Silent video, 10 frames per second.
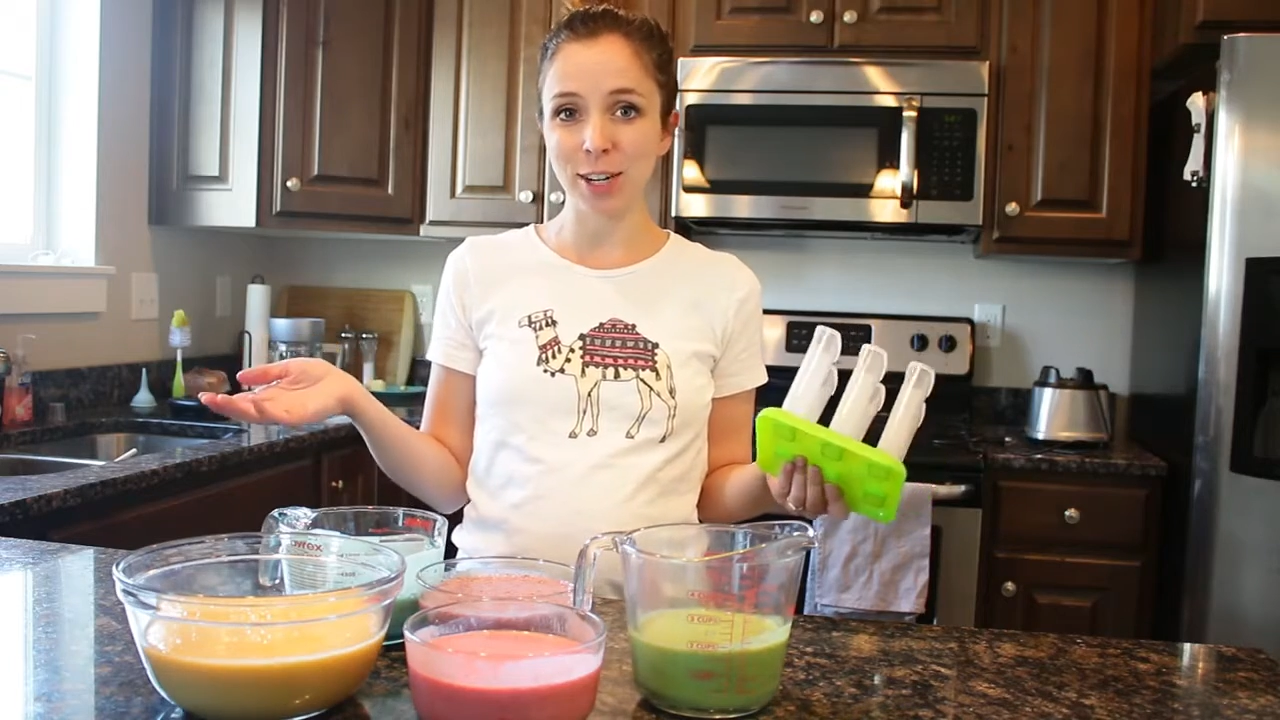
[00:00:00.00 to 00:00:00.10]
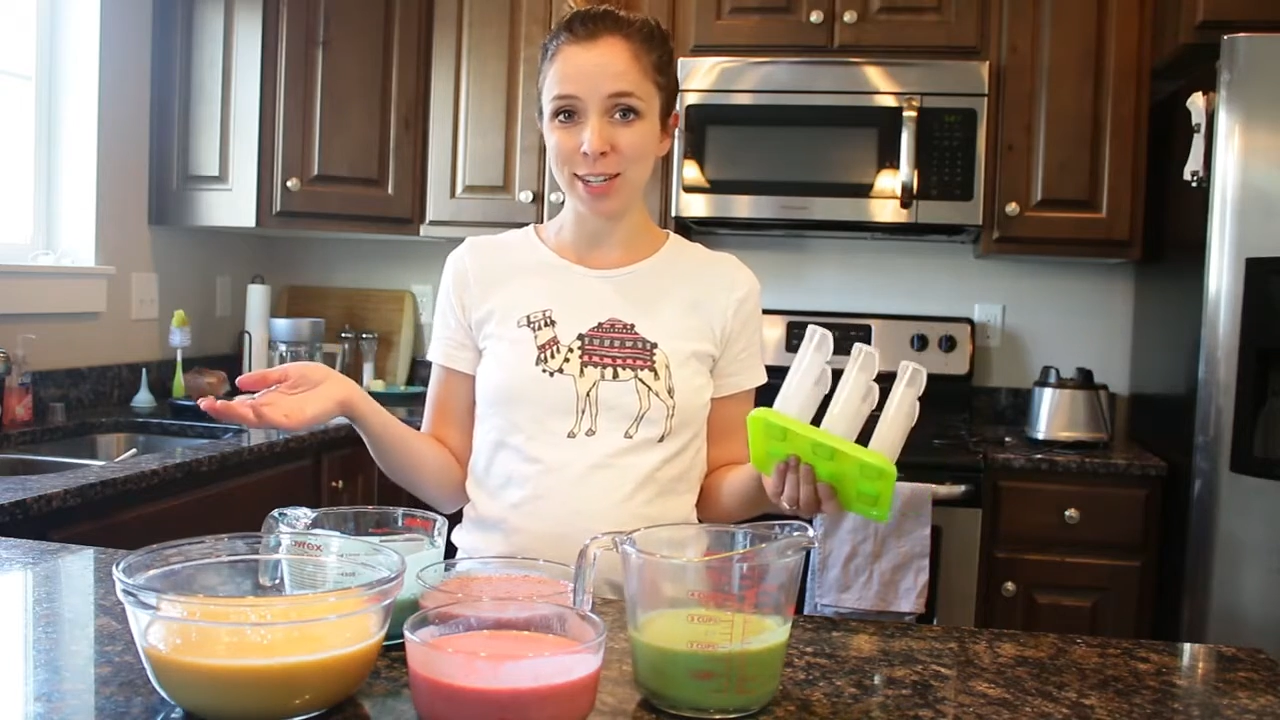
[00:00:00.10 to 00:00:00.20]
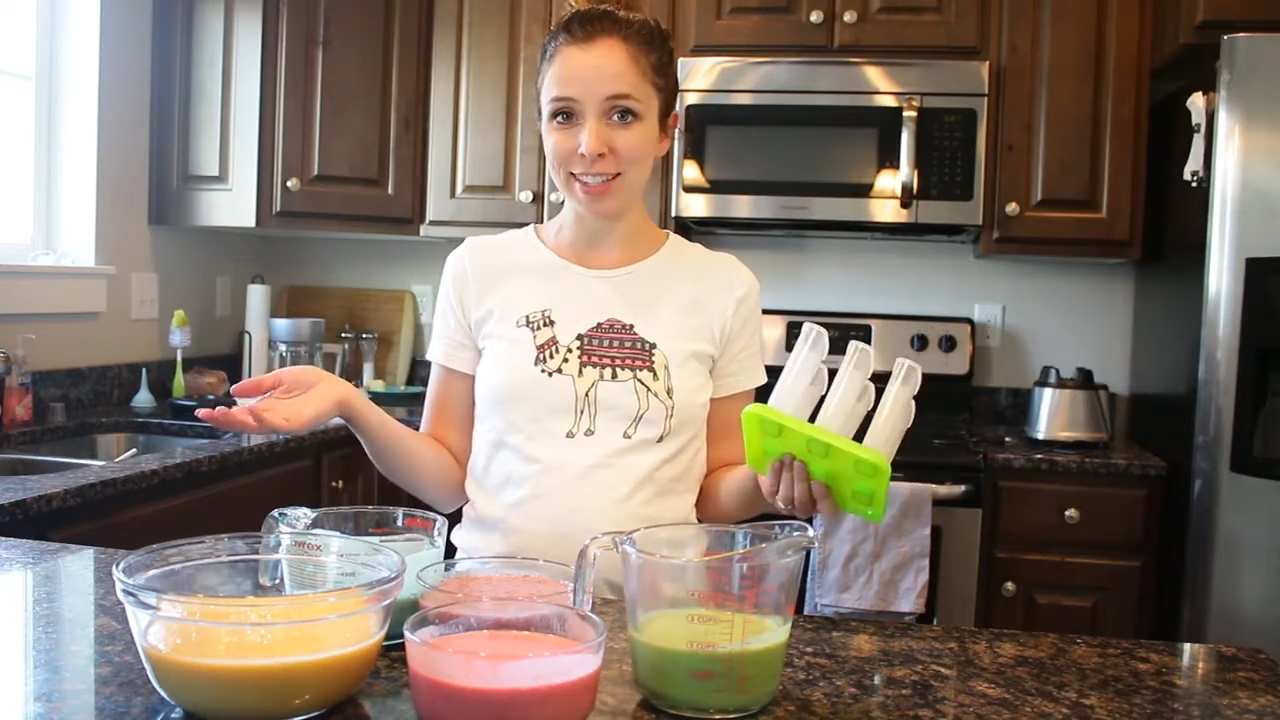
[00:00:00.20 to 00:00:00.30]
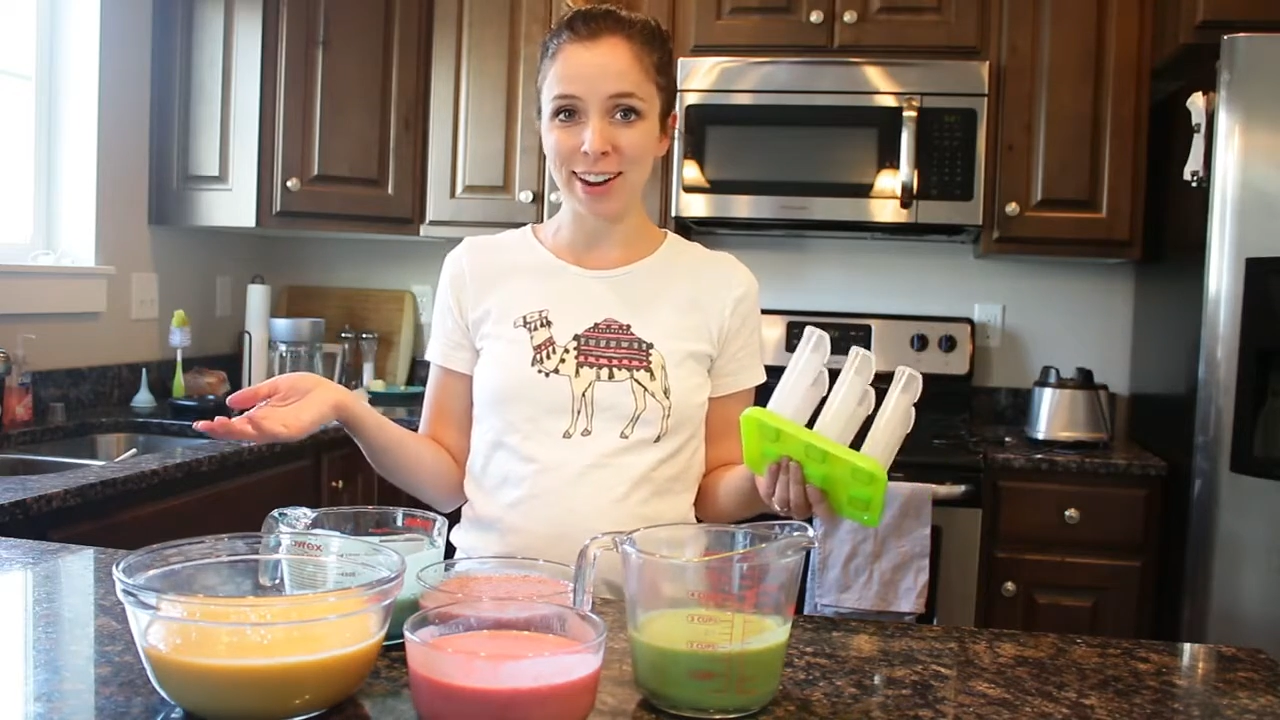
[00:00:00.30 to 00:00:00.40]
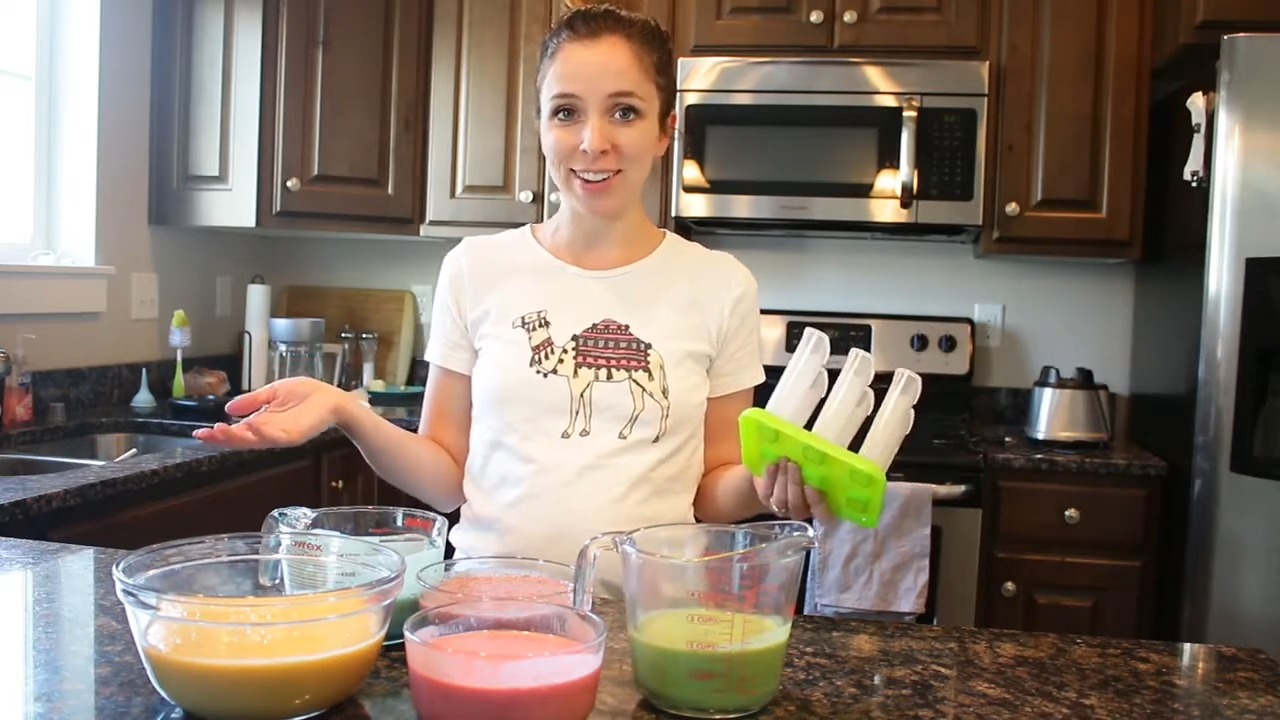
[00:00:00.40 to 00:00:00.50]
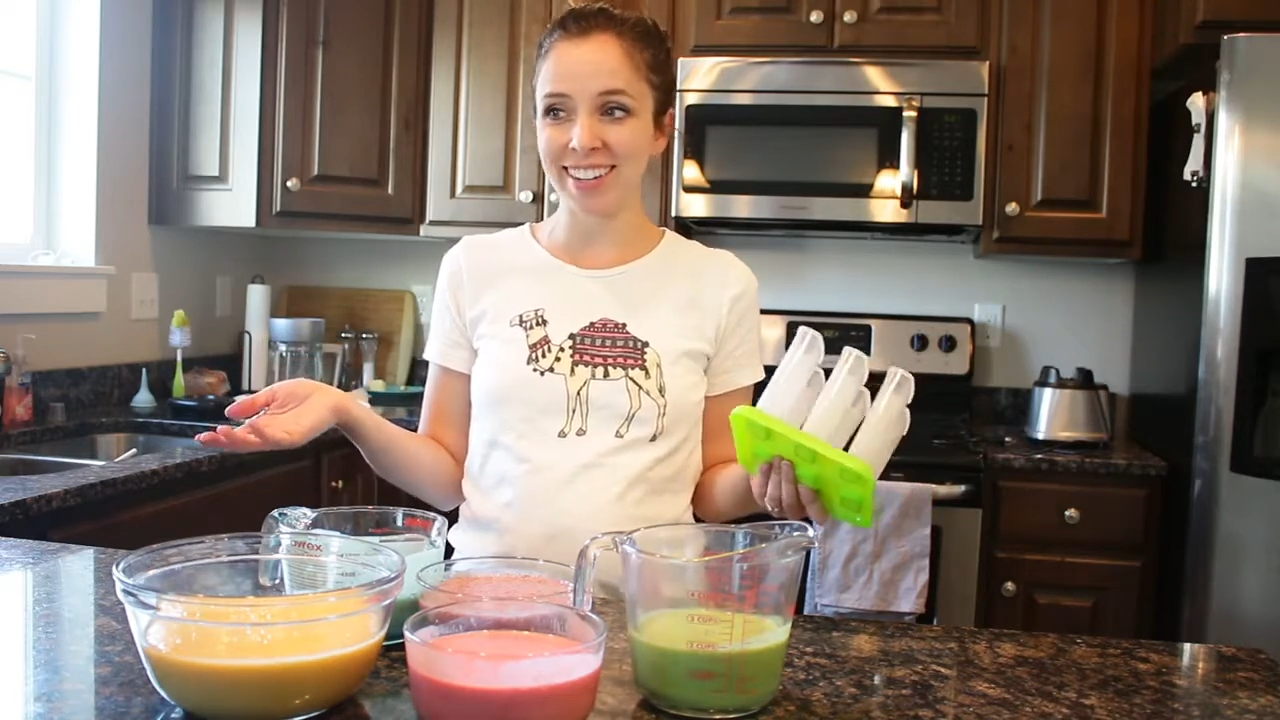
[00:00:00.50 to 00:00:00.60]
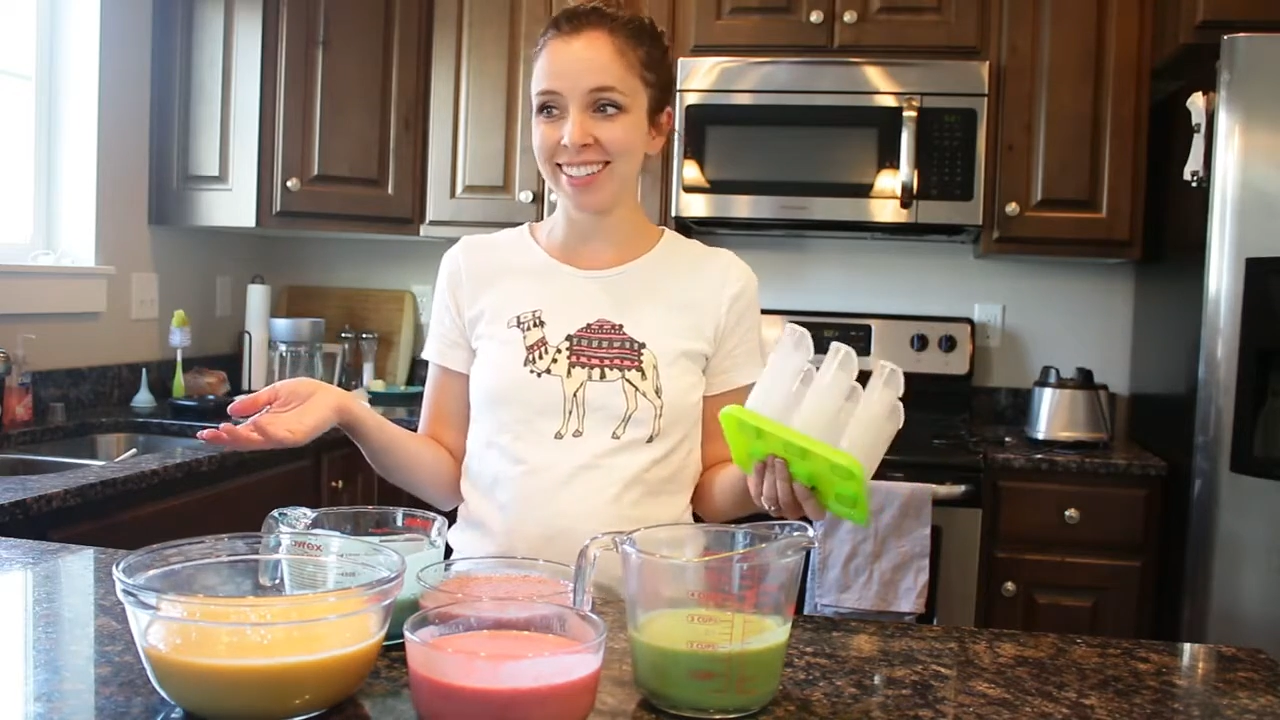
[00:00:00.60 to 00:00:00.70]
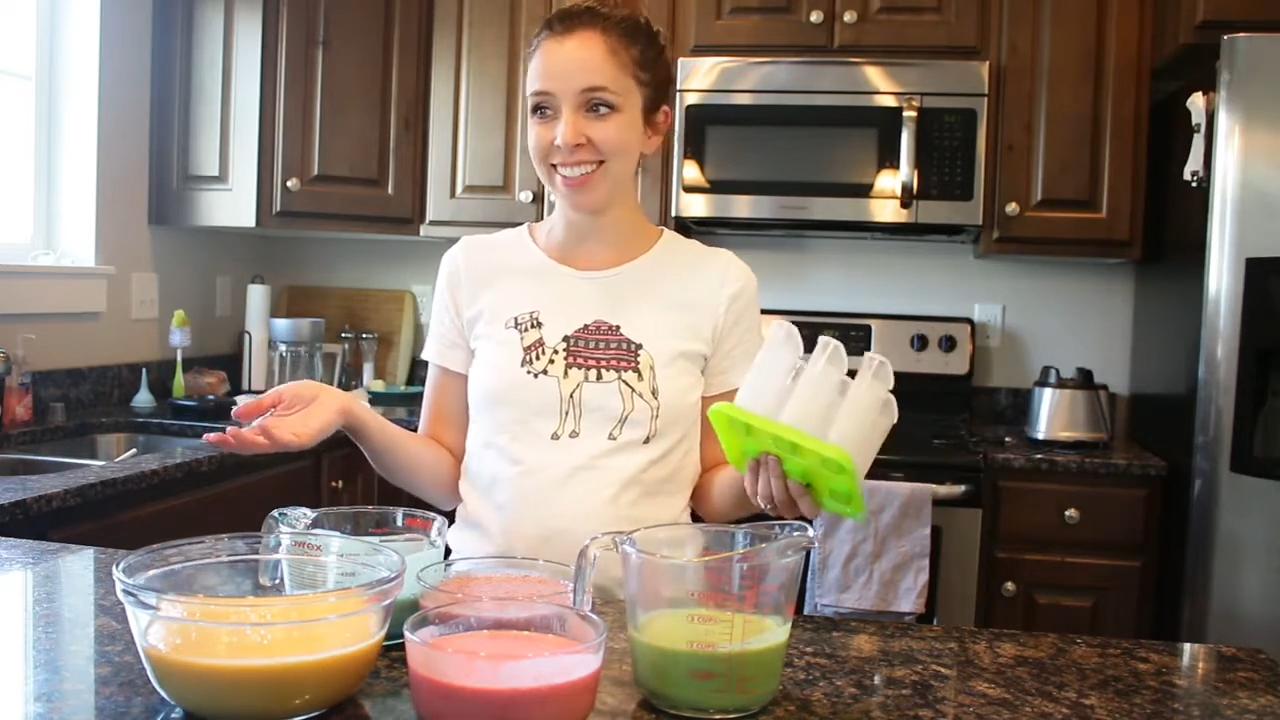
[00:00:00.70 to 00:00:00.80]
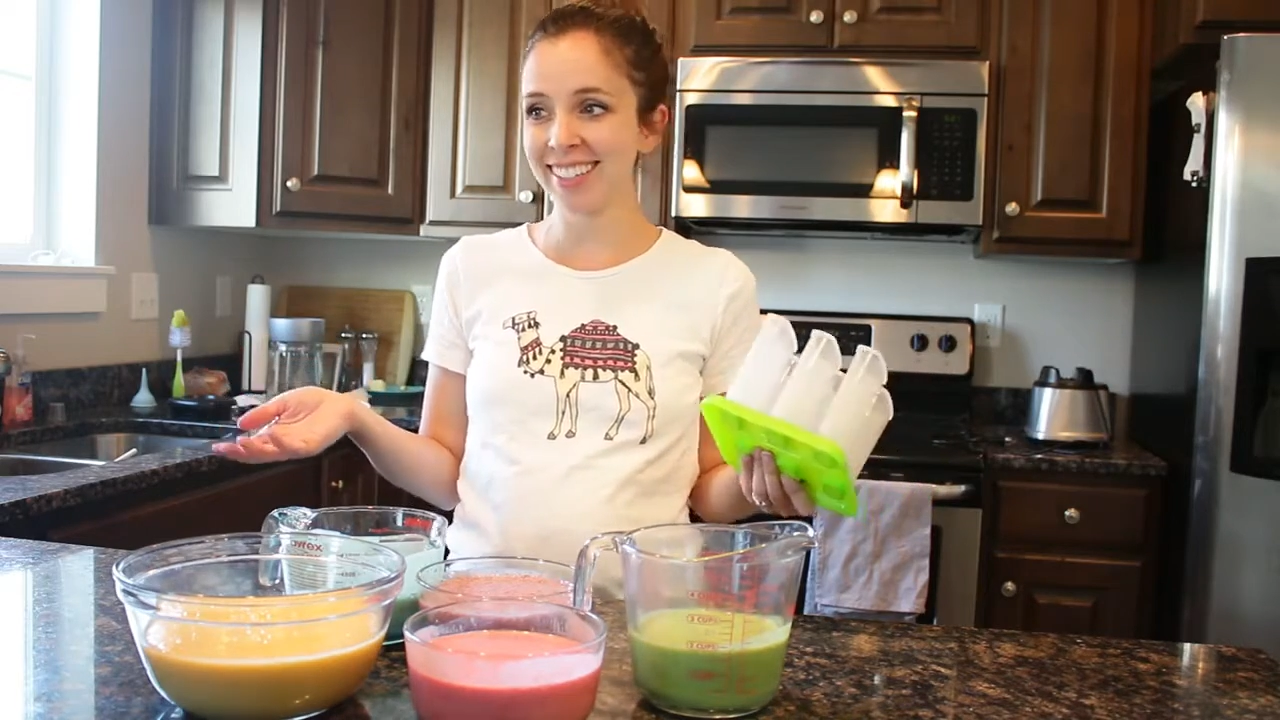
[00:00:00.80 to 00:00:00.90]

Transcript: turns out.